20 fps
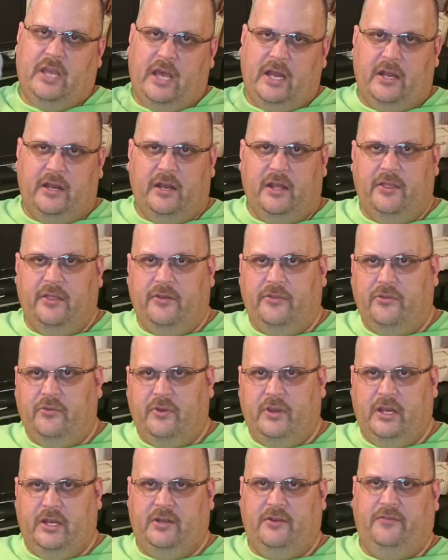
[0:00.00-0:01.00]
add another
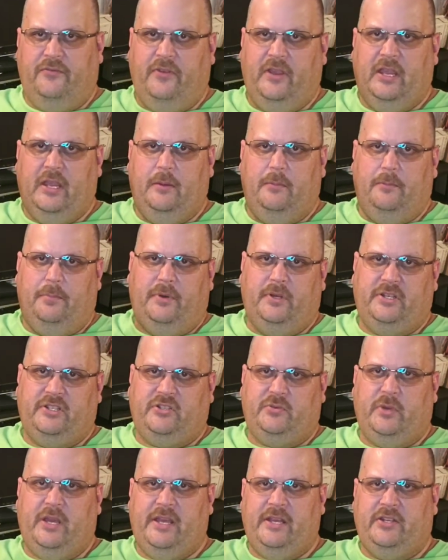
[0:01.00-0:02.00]
300 feet, put
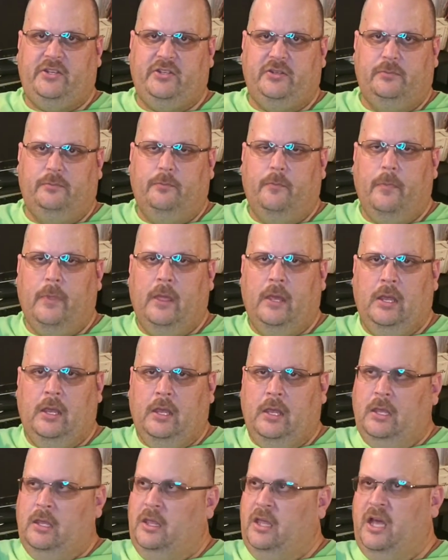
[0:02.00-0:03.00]
a switch.
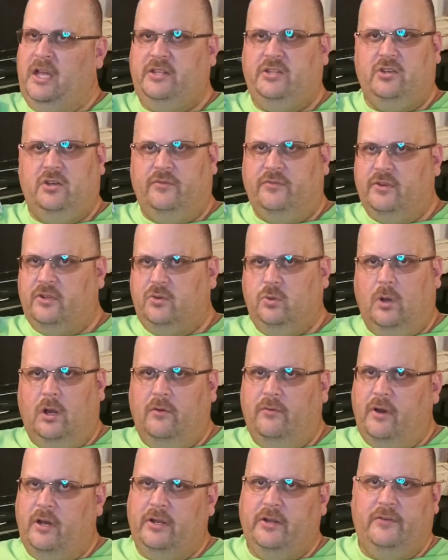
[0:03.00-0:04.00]
That's over
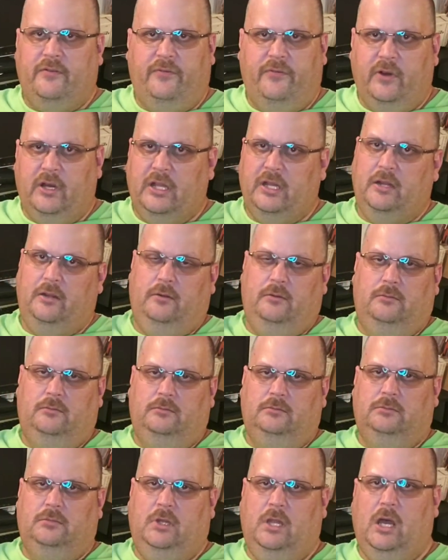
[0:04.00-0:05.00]
1,200 foot
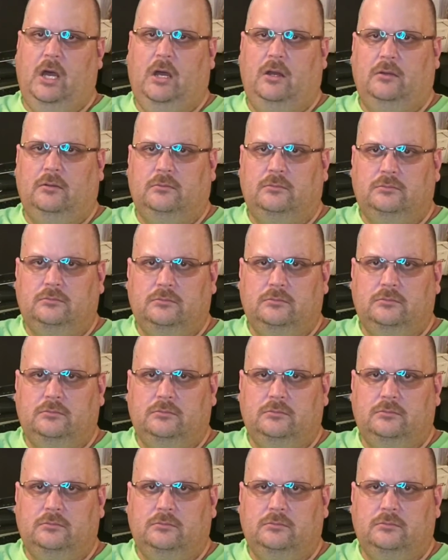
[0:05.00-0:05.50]
long.